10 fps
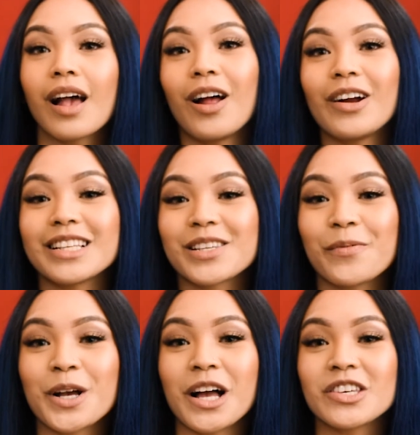Alright, so
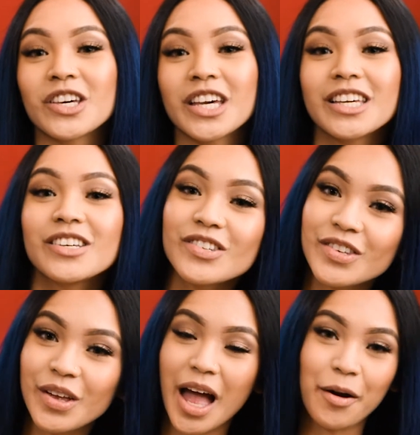we got
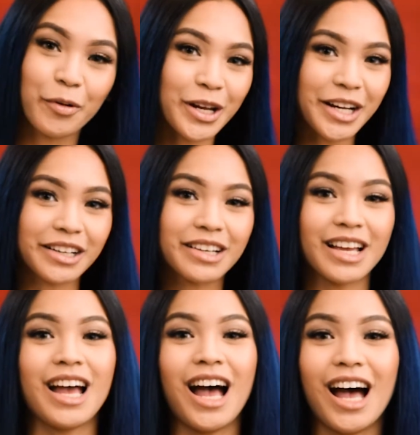changed and we're here.
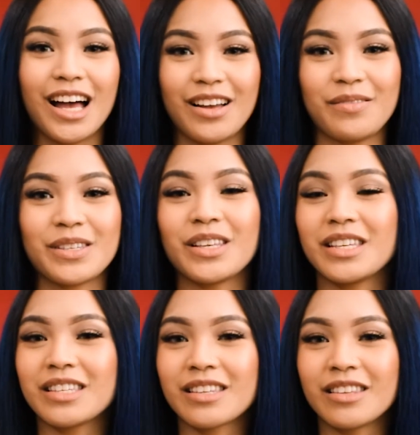So this
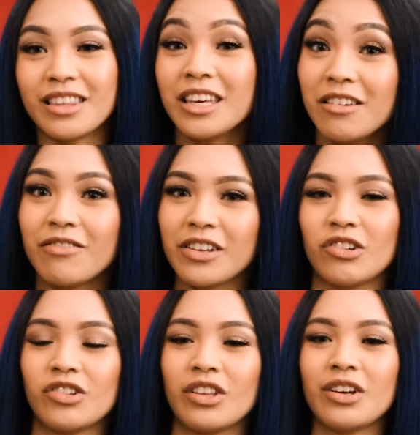is the
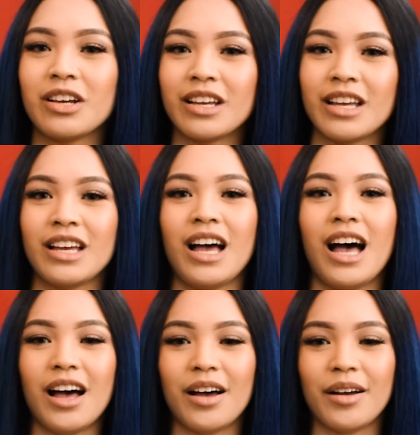finished look.
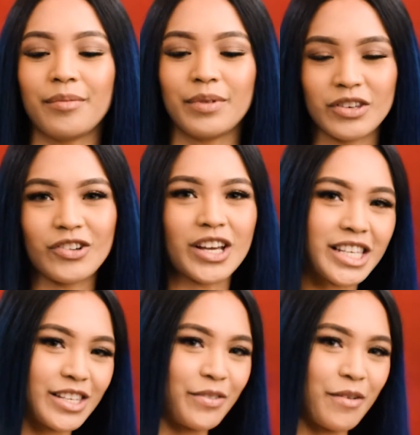This dress
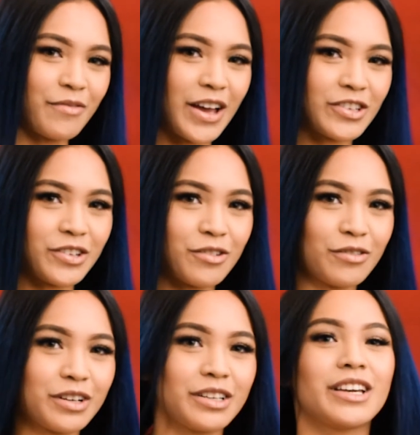is from
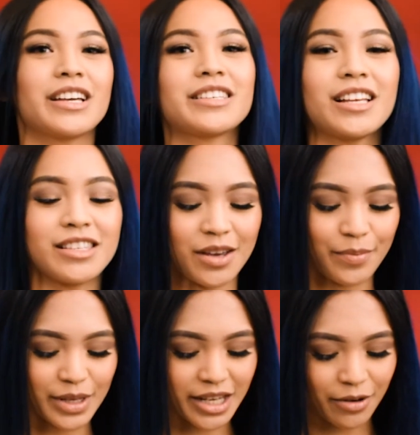FashionNova. You guys can't see it,
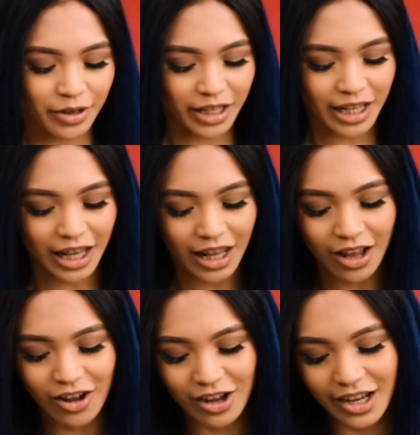but it's like a really
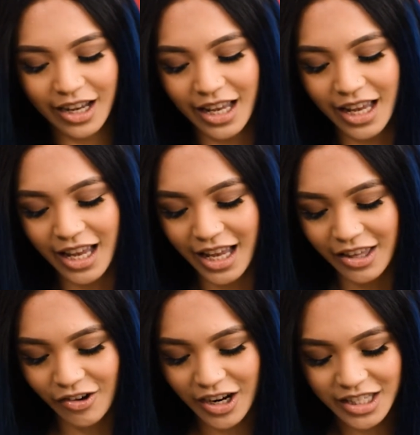long
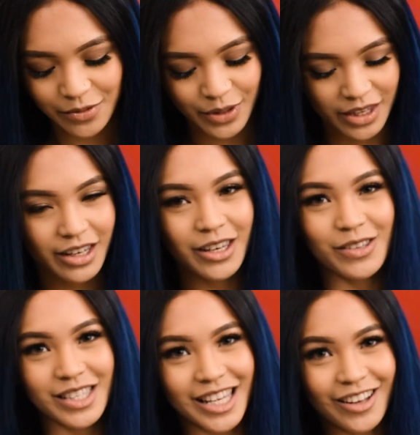dress with a cute
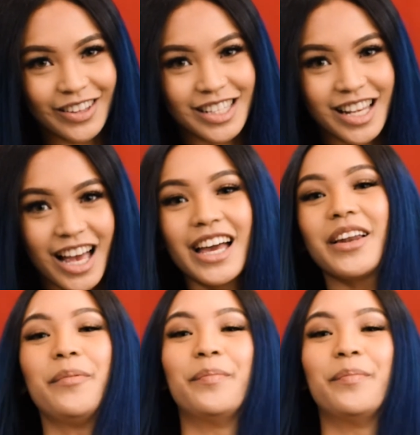slit on the side.